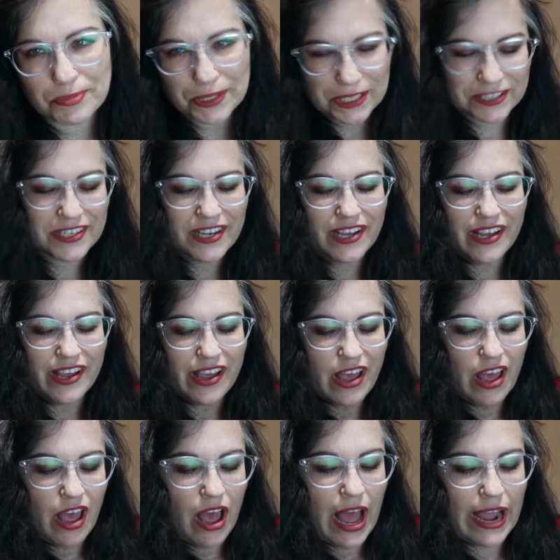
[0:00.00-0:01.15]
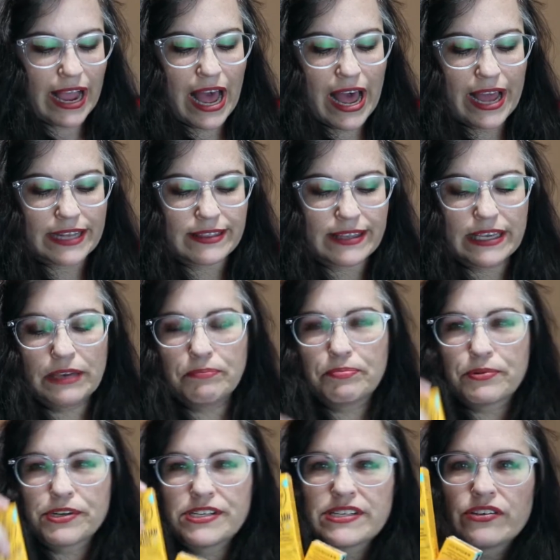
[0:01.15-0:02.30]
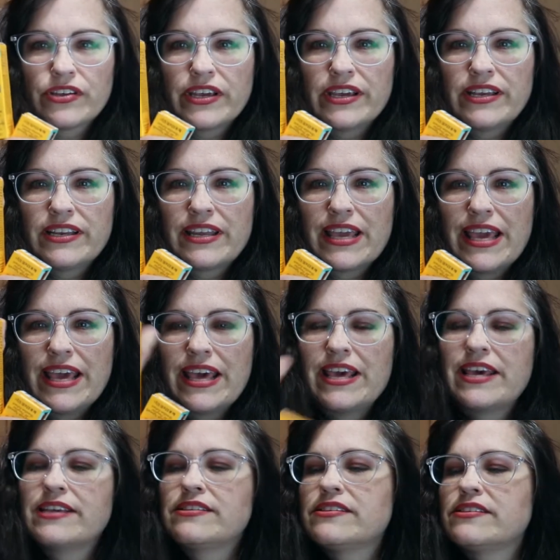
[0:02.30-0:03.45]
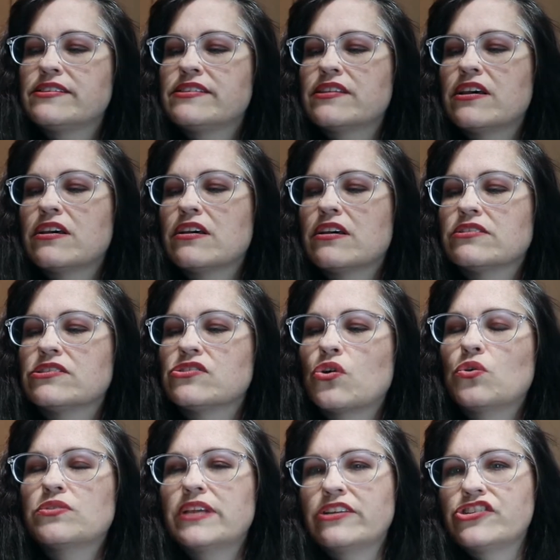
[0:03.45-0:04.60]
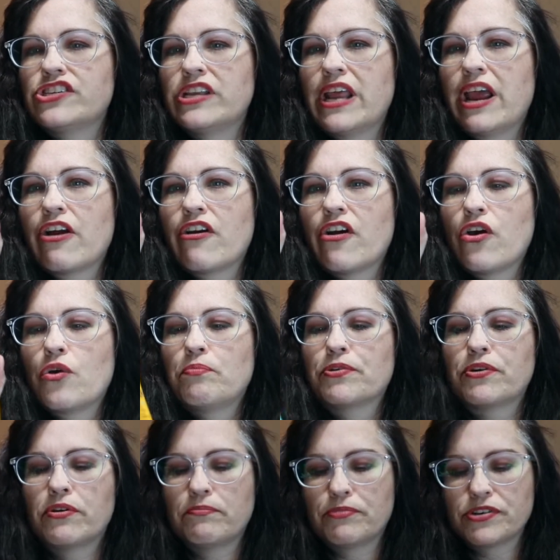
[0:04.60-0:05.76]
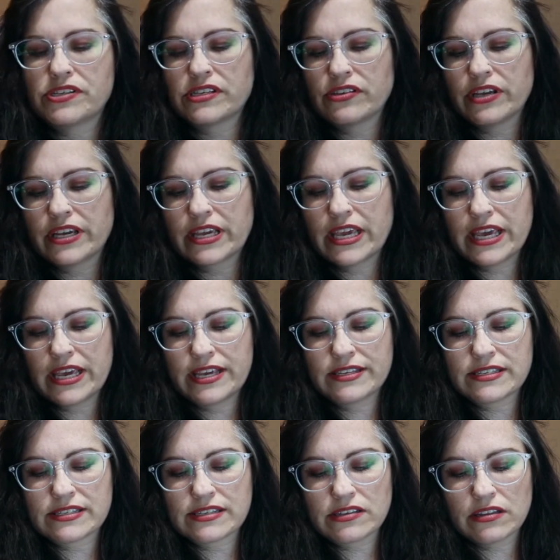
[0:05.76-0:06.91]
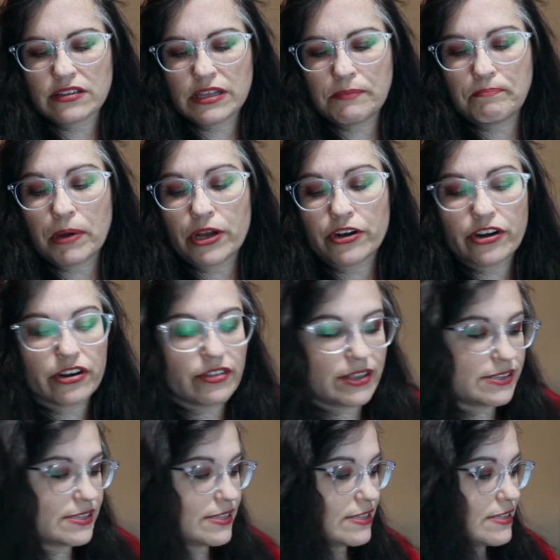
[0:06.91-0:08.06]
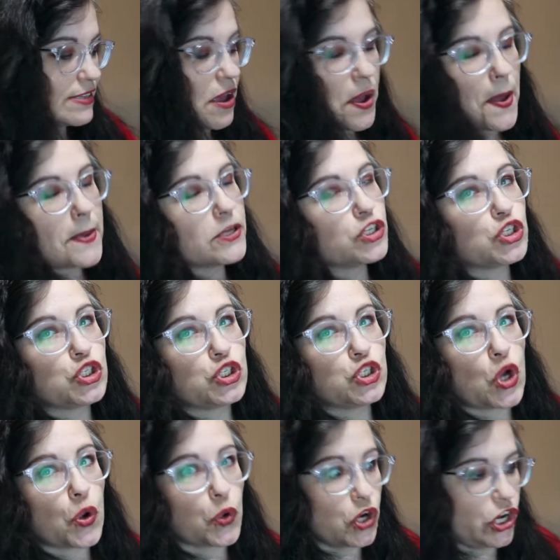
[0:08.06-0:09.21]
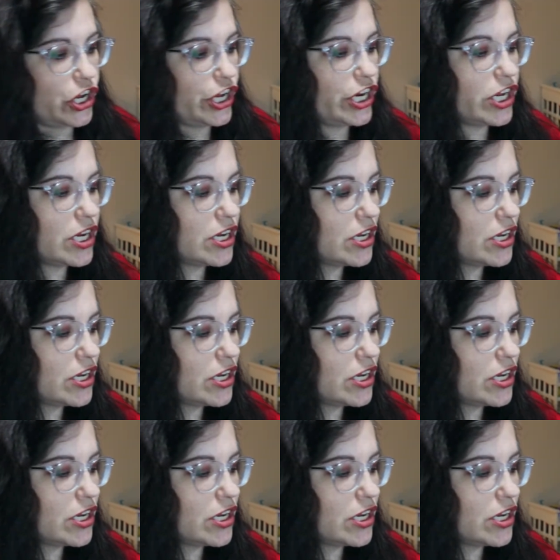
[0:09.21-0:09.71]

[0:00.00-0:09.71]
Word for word: but I got the Brazilian Kiss Sol de Janeiro Bra Brazilian Kiss lip butter. This is so good.